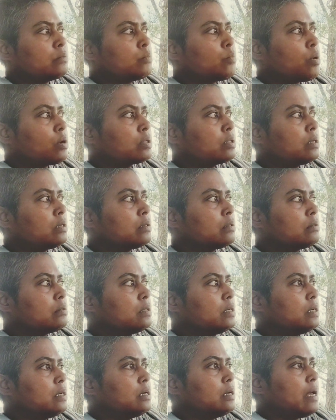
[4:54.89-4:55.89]
what the
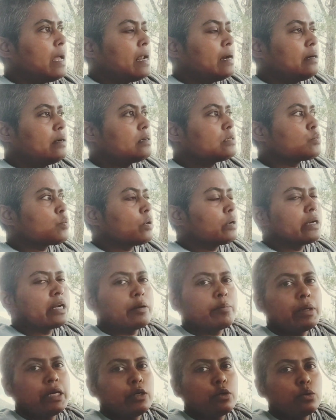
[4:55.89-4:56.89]
elders
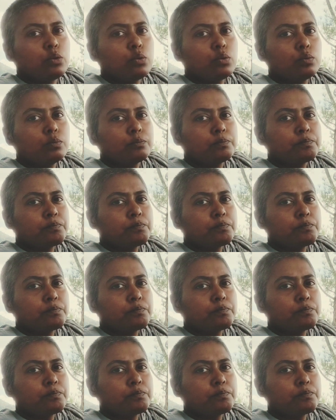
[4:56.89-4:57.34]
wanted me to do?